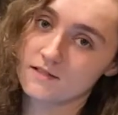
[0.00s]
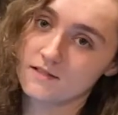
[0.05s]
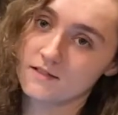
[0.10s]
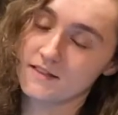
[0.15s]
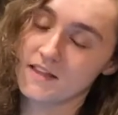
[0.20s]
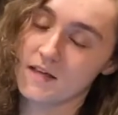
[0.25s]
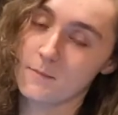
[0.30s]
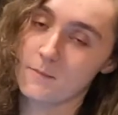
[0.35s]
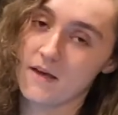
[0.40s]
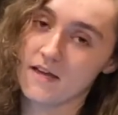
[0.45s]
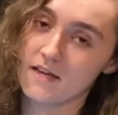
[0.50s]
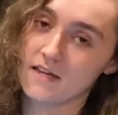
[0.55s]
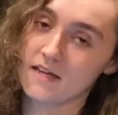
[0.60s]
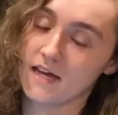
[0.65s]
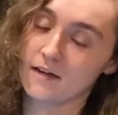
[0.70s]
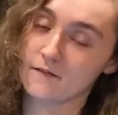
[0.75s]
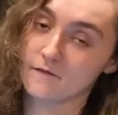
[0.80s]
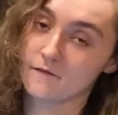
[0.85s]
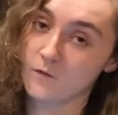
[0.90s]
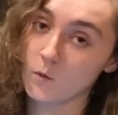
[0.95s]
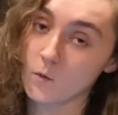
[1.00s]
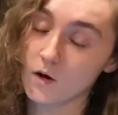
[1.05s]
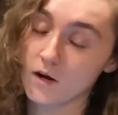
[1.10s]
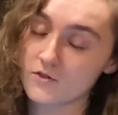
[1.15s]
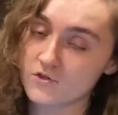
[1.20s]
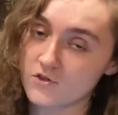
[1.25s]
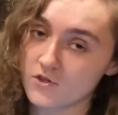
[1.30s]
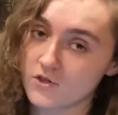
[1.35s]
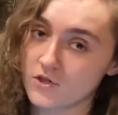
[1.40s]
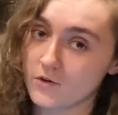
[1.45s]
They bake at
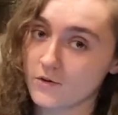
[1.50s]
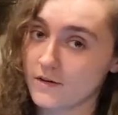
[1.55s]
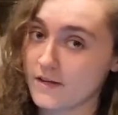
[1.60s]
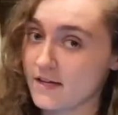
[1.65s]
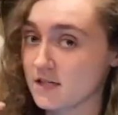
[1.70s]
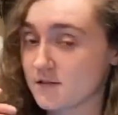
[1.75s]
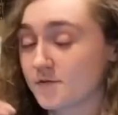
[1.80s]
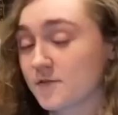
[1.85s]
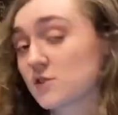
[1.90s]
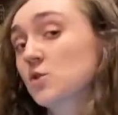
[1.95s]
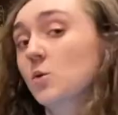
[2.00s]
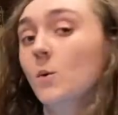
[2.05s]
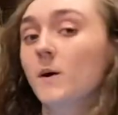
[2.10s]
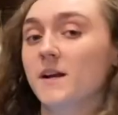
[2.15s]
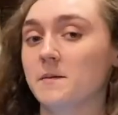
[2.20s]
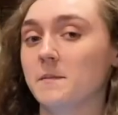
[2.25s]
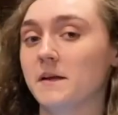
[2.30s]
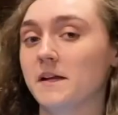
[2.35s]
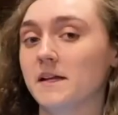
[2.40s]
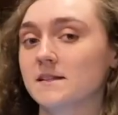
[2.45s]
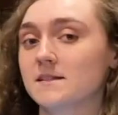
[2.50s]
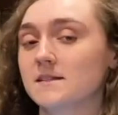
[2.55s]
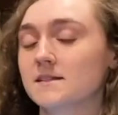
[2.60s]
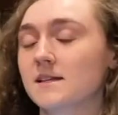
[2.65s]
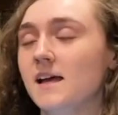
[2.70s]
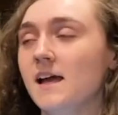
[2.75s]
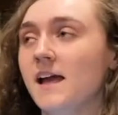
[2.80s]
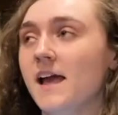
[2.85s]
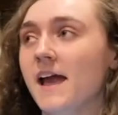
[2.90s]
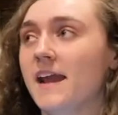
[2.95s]
400 degrees for 20 minutes,
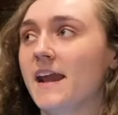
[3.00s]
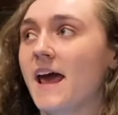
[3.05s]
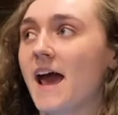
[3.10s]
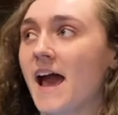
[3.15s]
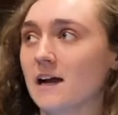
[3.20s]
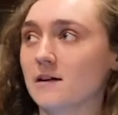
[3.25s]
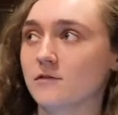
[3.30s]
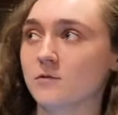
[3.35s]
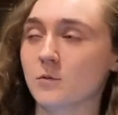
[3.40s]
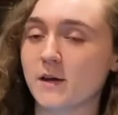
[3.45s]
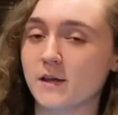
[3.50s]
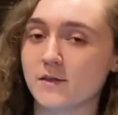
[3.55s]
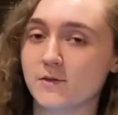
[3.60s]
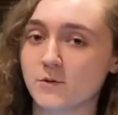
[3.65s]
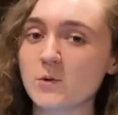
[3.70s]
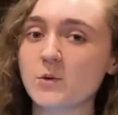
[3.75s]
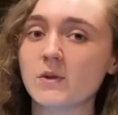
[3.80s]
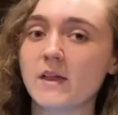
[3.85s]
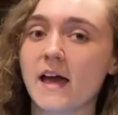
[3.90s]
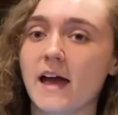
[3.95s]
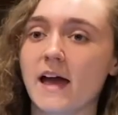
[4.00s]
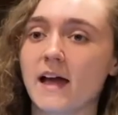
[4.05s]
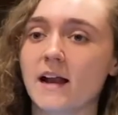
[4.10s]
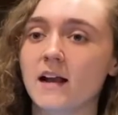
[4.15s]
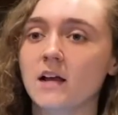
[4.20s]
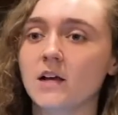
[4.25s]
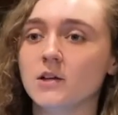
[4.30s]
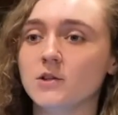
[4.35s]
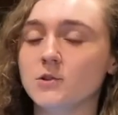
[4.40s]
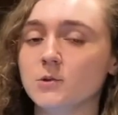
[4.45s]
and halfway through that,
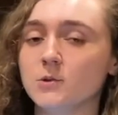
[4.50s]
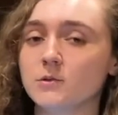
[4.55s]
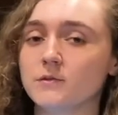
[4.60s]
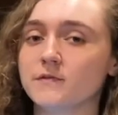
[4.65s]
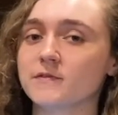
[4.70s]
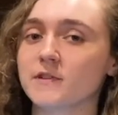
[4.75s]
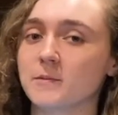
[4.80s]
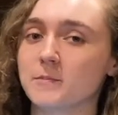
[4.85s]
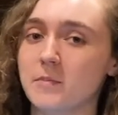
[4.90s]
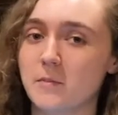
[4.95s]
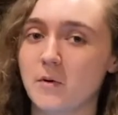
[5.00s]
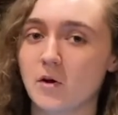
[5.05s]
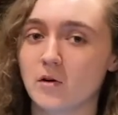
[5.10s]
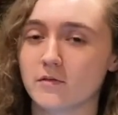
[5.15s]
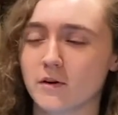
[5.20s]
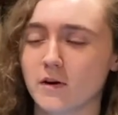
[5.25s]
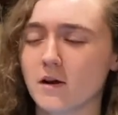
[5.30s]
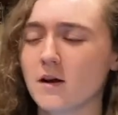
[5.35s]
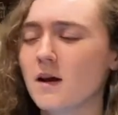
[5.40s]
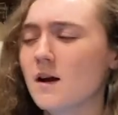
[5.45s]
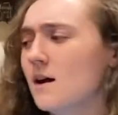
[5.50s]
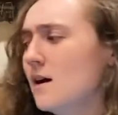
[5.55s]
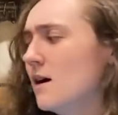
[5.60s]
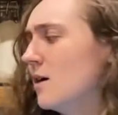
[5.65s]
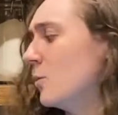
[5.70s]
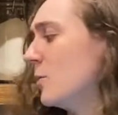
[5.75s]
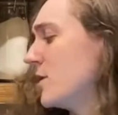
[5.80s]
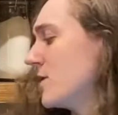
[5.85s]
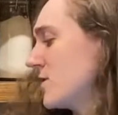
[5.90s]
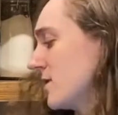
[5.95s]
you flip them over,
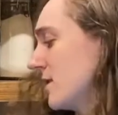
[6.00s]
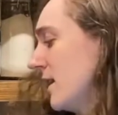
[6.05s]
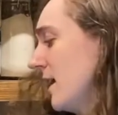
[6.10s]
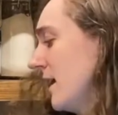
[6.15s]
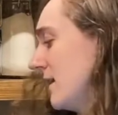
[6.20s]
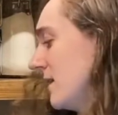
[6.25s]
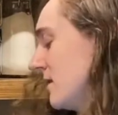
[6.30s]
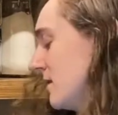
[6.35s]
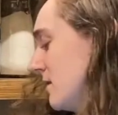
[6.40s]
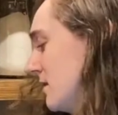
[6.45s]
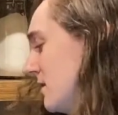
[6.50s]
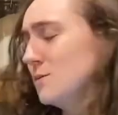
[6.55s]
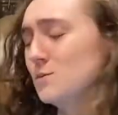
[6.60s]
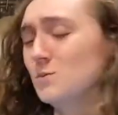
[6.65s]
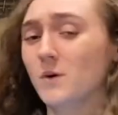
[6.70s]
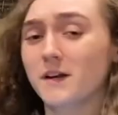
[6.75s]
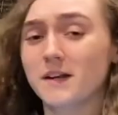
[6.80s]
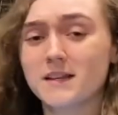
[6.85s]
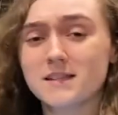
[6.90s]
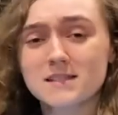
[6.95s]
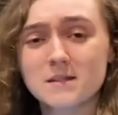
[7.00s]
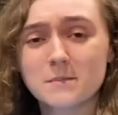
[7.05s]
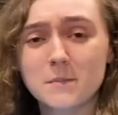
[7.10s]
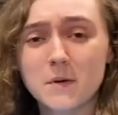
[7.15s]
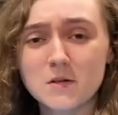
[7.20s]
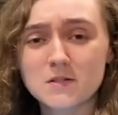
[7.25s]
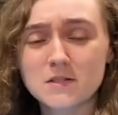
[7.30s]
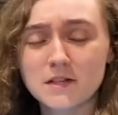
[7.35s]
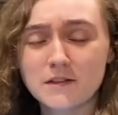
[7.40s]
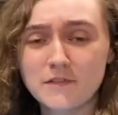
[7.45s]
which like, what is the
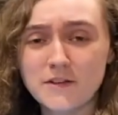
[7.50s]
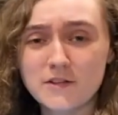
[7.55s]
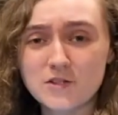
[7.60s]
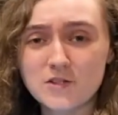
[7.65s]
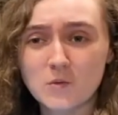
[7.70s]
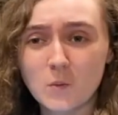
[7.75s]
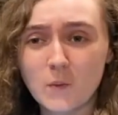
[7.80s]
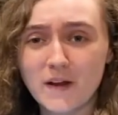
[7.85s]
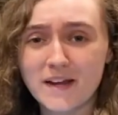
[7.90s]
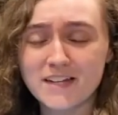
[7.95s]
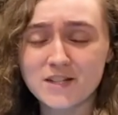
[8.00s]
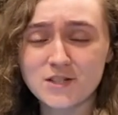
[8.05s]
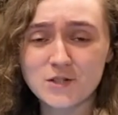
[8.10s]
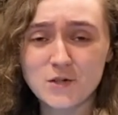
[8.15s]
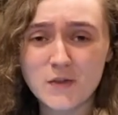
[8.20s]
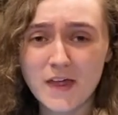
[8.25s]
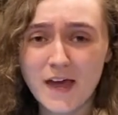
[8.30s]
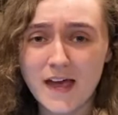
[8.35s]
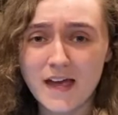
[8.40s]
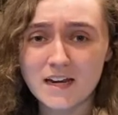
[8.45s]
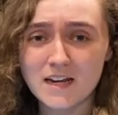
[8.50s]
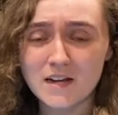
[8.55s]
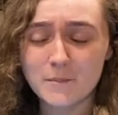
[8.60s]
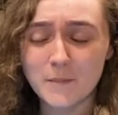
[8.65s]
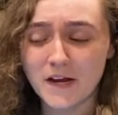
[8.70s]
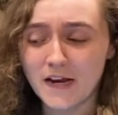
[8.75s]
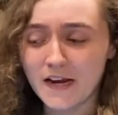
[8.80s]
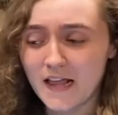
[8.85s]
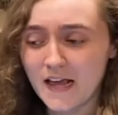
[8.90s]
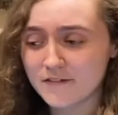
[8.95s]
most efficient way to do that? Am I
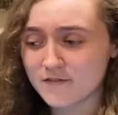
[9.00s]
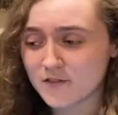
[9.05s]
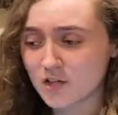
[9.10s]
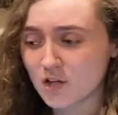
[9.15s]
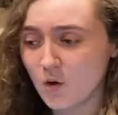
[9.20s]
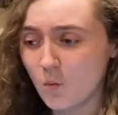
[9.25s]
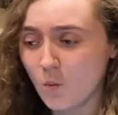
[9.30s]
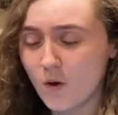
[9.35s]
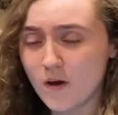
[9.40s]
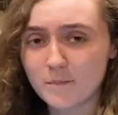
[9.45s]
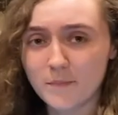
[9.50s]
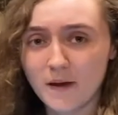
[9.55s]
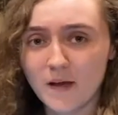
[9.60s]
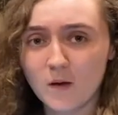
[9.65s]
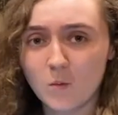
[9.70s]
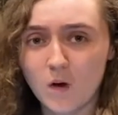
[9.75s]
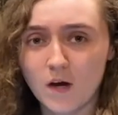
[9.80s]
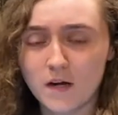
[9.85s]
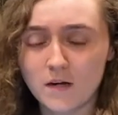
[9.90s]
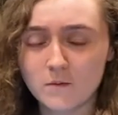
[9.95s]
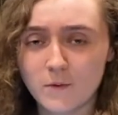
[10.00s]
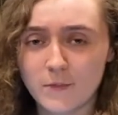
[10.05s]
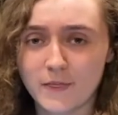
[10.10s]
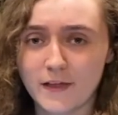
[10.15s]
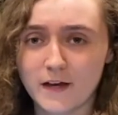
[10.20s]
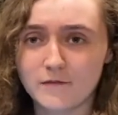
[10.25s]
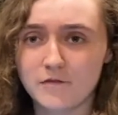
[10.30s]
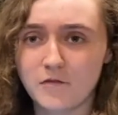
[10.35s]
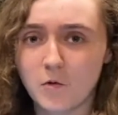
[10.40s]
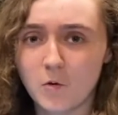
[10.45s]
gonna have to go one by one with like
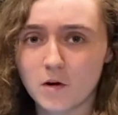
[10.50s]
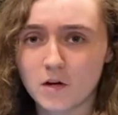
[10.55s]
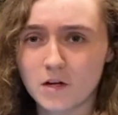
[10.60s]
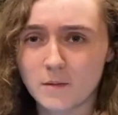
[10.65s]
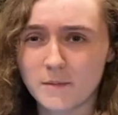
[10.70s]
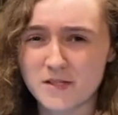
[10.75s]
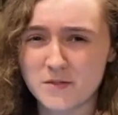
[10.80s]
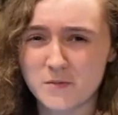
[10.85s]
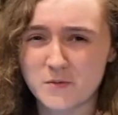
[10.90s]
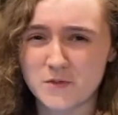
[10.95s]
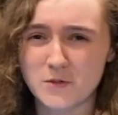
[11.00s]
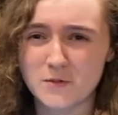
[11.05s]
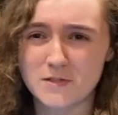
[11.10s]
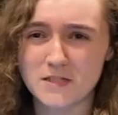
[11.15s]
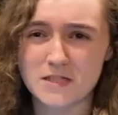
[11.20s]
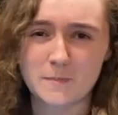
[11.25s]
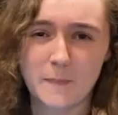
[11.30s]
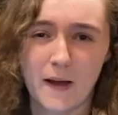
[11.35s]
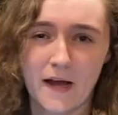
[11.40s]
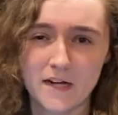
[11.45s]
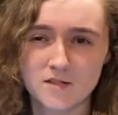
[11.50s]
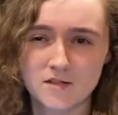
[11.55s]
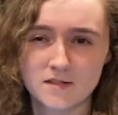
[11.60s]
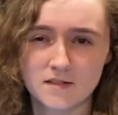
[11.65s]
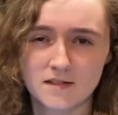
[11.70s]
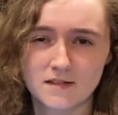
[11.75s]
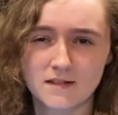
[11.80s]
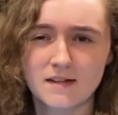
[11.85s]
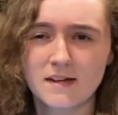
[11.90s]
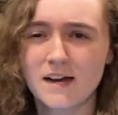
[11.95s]
a fork? Am I supposed to use a
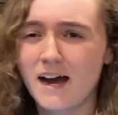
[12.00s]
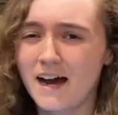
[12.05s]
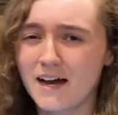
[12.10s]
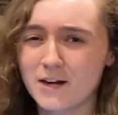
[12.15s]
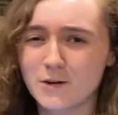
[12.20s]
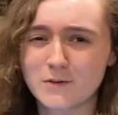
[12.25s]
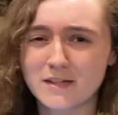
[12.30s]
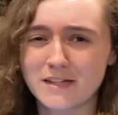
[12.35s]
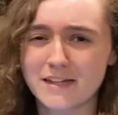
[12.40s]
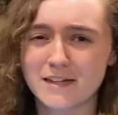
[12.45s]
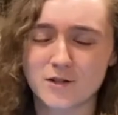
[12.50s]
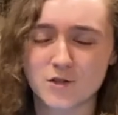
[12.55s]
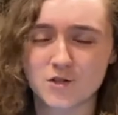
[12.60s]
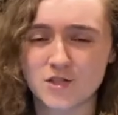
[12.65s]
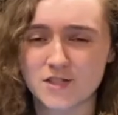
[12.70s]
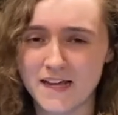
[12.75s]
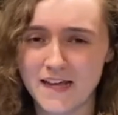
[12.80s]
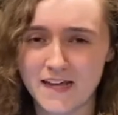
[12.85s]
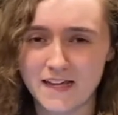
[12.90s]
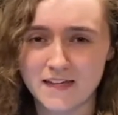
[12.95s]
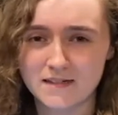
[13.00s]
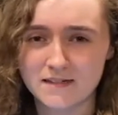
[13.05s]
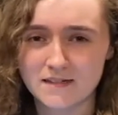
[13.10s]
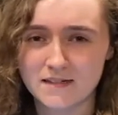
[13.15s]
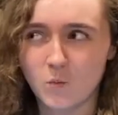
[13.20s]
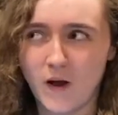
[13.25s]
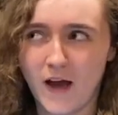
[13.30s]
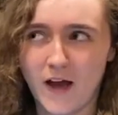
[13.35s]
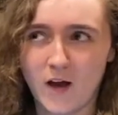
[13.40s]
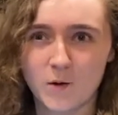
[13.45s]
spatula? I don't really understand
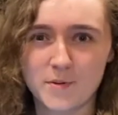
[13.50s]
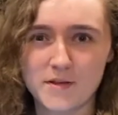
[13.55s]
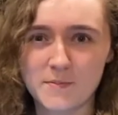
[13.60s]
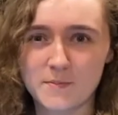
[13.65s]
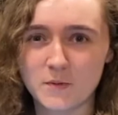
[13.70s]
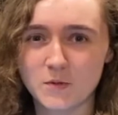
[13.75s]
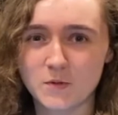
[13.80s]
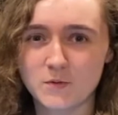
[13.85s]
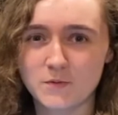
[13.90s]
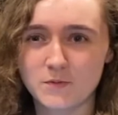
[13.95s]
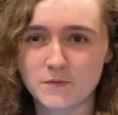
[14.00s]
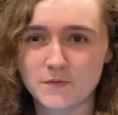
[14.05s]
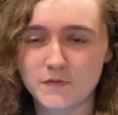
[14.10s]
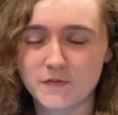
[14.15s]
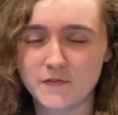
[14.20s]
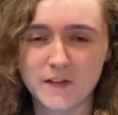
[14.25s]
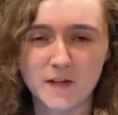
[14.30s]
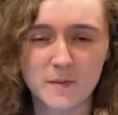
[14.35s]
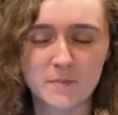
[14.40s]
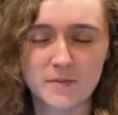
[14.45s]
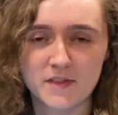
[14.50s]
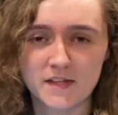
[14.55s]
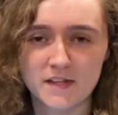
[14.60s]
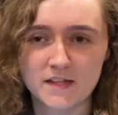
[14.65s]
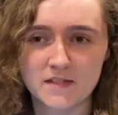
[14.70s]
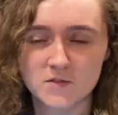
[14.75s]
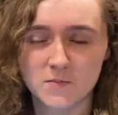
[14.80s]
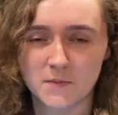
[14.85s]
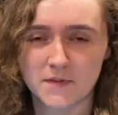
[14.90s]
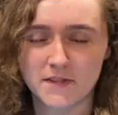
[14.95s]
how people flip
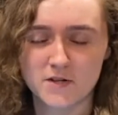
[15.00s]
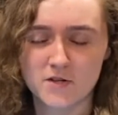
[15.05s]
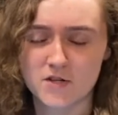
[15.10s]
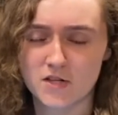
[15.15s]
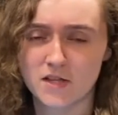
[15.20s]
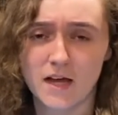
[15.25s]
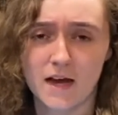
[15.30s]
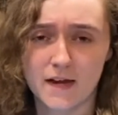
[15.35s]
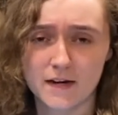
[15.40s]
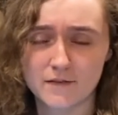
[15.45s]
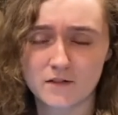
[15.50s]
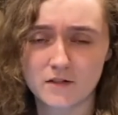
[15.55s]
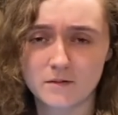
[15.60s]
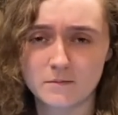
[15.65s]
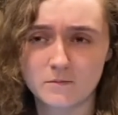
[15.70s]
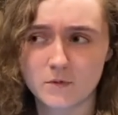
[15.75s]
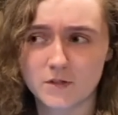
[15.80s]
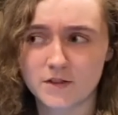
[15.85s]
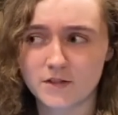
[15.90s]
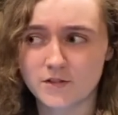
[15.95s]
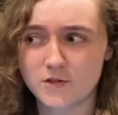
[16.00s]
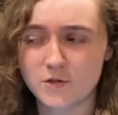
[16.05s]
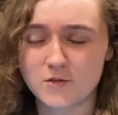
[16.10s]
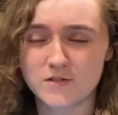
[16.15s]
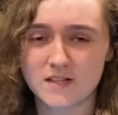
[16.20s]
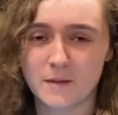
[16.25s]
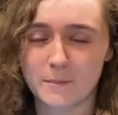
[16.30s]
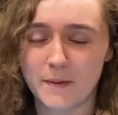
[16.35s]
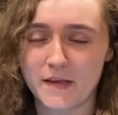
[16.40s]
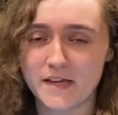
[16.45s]
things when there's a lot of them when they're
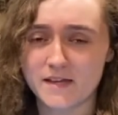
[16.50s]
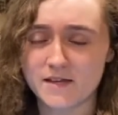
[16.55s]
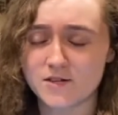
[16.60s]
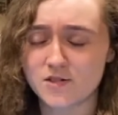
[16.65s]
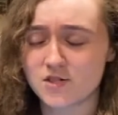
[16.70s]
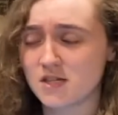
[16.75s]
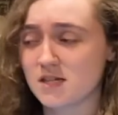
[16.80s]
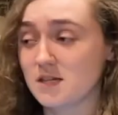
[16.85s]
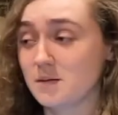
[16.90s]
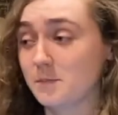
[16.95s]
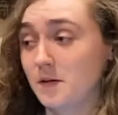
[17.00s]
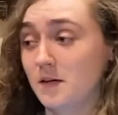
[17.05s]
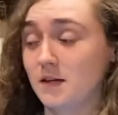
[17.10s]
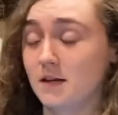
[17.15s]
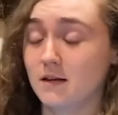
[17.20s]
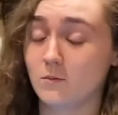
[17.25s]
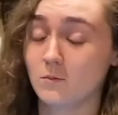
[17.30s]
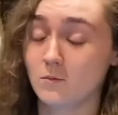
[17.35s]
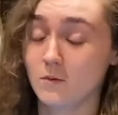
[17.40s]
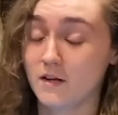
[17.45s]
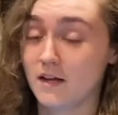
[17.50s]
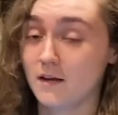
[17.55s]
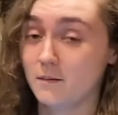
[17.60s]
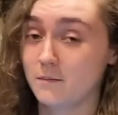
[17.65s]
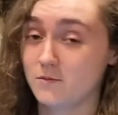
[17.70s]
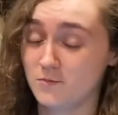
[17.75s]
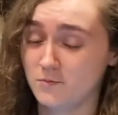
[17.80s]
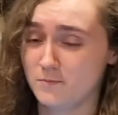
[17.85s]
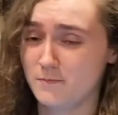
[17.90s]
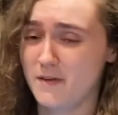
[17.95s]
using a baking sheet, but
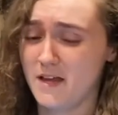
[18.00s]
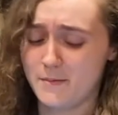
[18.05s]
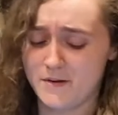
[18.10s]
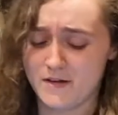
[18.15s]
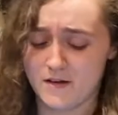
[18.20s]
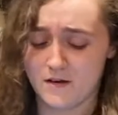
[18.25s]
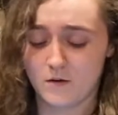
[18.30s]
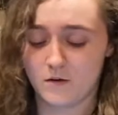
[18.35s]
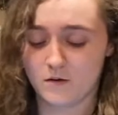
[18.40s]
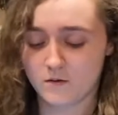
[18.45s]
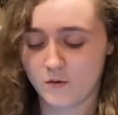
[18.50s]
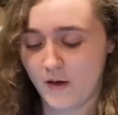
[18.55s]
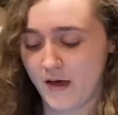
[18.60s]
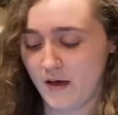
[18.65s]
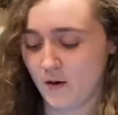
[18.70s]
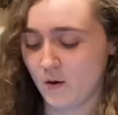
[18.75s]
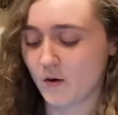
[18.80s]
maybe, okay.